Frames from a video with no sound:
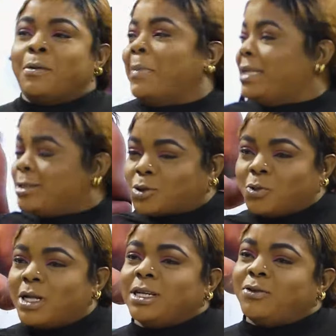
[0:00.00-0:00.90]
But this
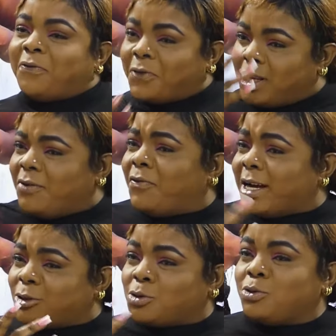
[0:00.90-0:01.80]
one, if he
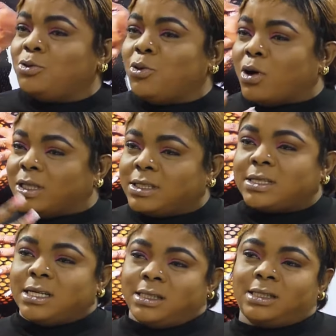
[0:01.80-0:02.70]
invites you, do all these
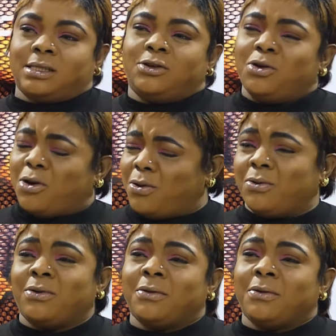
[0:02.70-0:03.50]
things, you know?